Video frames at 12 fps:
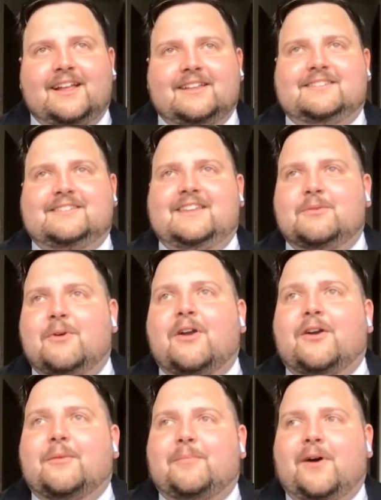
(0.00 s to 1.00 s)
it's D1
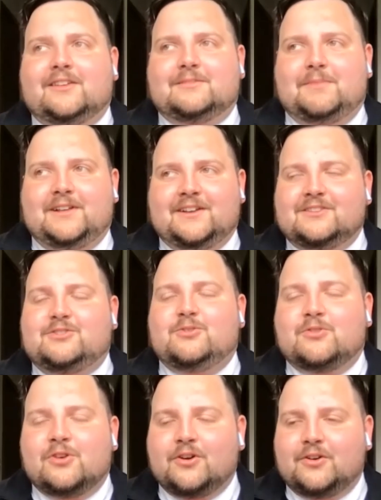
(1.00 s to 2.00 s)
or bust, because you
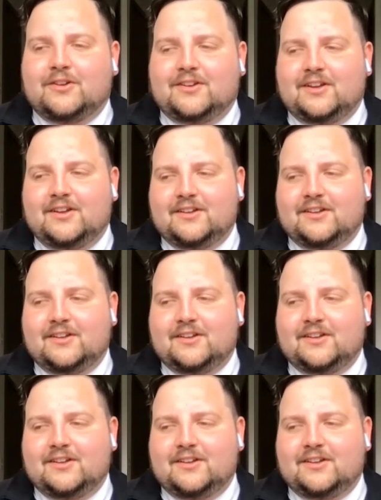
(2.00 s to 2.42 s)
could,